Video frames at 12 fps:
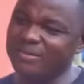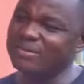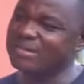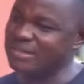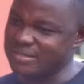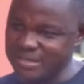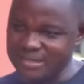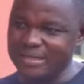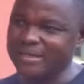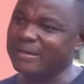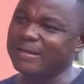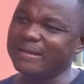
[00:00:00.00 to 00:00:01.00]
You can say that
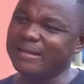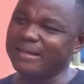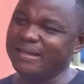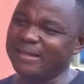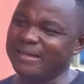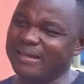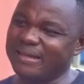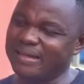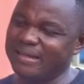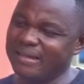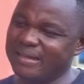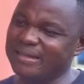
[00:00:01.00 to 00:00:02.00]
again.
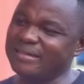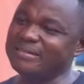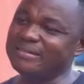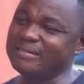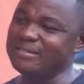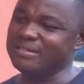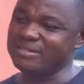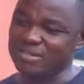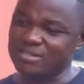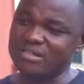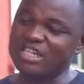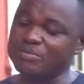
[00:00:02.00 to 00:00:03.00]
It's
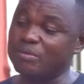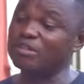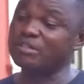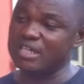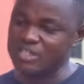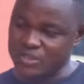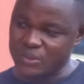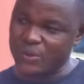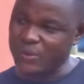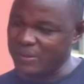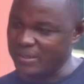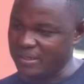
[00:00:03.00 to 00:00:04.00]
just a small gesture
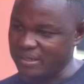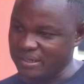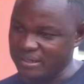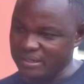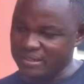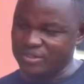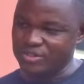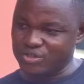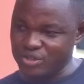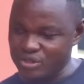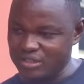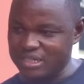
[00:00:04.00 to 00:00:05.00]
to
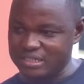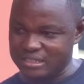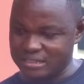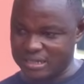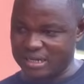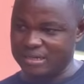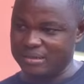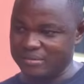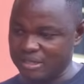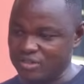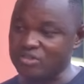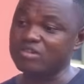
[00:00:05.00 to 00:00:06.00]
show you that I am
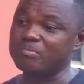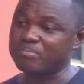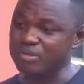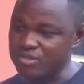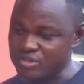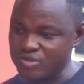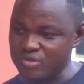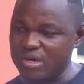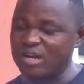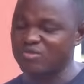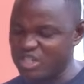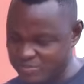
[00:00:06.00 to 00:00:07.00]
here to support you
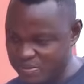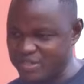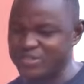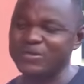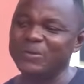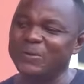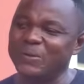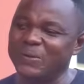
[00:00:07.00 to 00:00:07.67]
and respect you.